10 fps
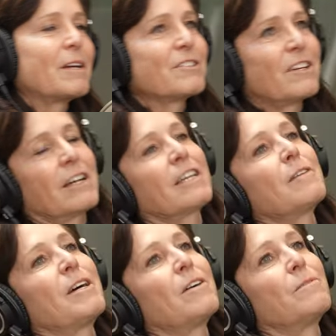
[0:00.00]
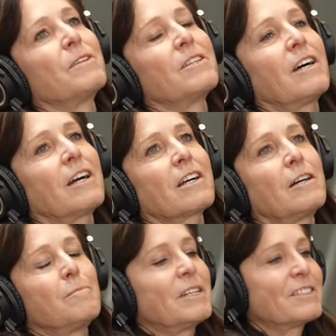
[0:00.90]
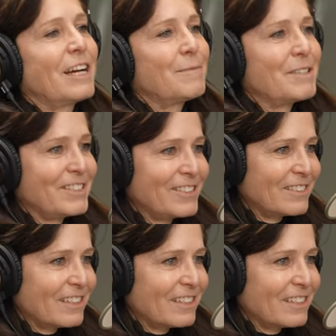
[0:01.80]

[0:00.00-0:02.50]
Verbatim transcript: but I was talking about when the dot com bust happened, and you,